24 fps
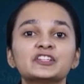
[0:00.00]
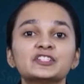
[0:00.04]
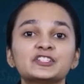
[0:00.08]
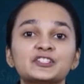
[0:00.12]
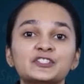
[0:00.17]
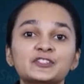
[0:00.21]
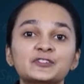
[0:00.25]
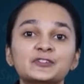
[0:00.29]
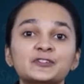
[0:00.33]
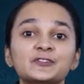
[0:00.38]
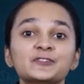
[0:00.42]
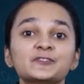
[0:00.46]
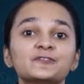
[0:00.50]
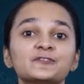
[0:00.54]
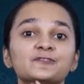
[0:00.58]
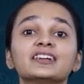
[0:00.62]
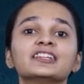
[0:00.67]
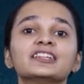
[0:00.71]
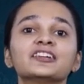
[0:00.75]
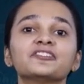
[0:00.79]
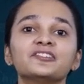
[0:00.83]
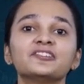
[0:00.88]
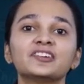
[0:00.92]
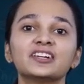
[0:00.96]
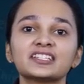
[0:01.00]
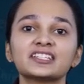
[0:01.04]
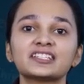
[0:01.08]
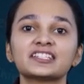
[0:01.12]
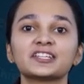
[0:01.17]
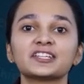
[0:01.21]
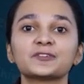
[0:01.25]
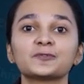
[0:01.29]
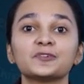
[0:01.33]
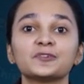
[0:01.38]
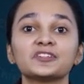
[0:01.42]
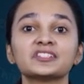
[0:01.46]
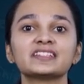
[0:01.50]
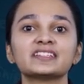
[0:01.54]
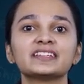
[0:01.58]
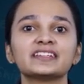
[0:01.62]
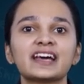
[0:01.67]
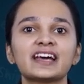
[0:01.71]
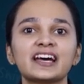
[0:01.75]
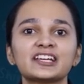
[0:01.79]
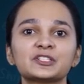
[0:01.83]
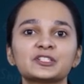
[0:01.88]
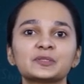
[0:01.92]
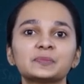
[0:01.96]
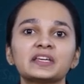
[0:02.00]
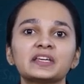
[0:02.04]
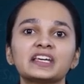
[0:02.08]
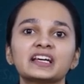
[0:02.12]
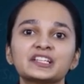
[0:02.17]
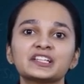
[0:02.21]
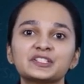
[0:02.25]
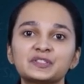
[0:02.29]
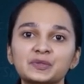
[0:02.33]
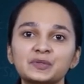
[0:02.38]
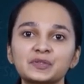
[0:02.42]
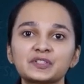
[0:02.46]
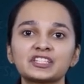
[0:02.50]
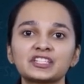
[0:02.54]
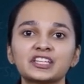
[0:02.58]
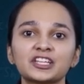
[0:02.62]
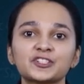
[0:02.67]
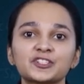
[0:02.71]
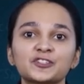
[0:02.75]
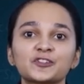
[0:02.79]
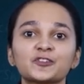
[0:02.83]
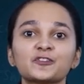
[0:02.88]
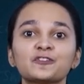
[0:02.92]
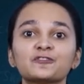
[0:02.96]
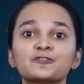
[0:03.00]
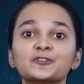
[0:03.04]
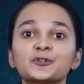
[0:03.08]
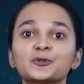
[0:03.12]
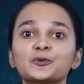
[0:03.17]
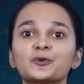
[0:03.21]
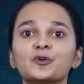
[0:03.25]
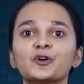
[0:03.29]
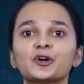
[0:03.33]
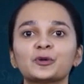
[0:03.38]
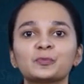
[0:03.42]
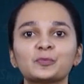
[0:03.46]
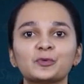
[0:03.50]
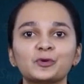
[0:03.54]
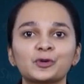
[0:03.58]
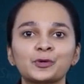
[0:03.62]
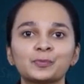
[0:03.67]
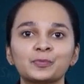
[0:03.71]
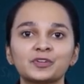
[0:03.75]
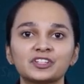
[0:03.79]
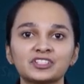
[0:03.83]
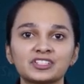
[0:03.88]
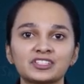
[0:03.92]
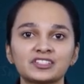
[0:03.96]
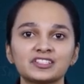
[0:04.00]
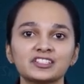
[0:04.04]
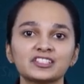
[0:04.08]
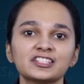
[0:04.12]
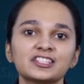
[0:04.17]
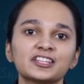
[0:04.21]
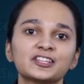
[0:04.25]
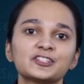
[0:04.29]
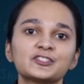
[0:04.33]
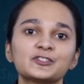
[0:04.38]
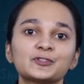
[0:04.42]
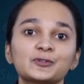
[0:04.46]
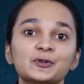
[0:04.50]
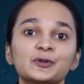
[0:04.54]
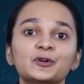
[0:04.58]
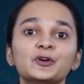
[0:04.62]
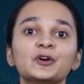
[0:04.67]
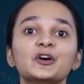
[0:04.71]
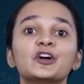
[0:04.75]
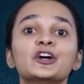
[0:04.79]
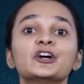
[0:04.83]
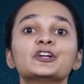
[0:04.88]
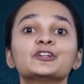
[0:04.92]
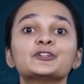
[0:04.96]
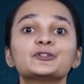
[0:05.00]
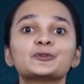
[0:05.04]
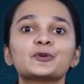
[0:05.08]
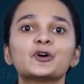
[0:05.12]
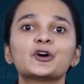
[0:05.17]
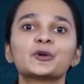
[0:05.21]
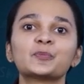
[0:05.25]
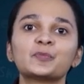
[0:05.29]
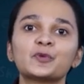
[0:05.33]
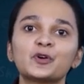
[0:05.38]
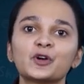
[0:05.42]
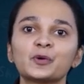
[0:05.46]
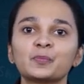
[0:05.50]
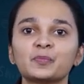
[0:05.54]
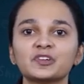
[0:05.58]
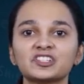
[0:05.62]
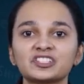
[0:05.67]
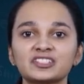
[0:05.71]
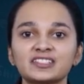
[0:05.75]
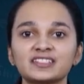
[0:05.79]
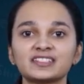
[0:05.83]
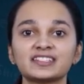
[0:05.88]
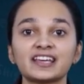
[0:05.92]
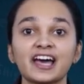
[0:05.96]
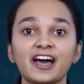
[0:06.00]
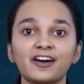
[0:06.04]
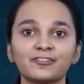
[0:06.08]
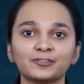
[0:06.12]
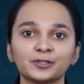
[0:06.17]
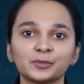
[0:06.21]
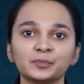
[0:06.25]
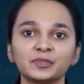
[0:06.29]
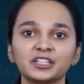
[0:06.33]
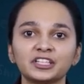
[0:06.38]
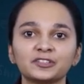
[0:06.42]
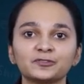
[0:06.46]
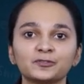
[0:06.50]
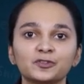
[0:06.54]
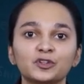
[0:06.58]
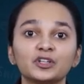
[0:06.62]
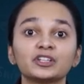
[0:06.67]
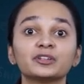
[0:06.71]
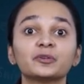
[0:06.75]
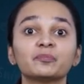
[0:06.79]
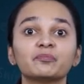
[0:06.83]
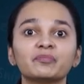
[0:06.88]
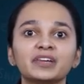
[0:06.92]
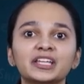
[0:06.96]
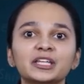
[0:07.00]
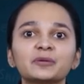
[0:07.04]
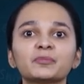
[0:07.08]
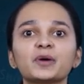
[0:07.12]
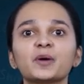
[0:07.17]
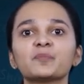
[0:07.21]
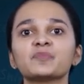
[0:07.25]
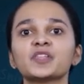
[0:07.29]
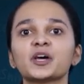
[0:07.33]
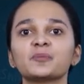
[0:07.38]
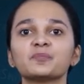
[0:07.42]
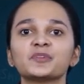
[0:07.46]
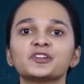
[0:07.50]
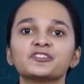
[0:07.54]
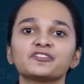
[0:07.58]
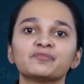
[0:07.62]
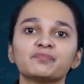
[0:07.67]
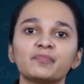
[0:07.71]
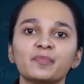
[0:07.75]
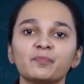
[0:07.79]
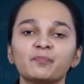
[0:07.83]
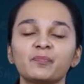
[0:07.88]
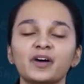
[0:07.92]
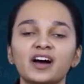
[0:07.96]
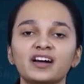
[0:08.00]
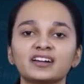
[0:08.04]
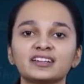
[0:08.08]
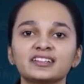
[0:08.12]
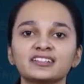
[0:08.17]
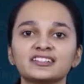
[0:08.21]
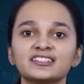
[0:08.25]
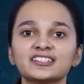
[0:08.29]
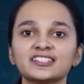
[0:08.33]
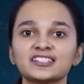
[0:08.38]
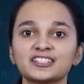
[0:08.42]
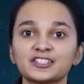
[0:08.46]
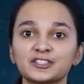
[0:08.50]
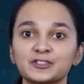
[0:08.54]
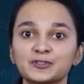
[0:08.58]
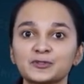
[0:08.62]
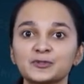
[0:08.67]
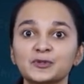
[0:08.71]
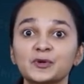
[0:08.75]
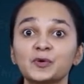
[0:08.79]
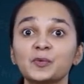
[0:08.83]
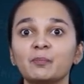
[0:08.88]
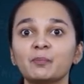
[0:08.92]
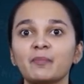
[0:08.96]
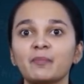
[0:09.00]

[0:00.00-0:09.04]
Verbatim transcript: So the first thing was it has to be association of two or more persons. So two or more persons have to be involved. Minimum number of partners is 2,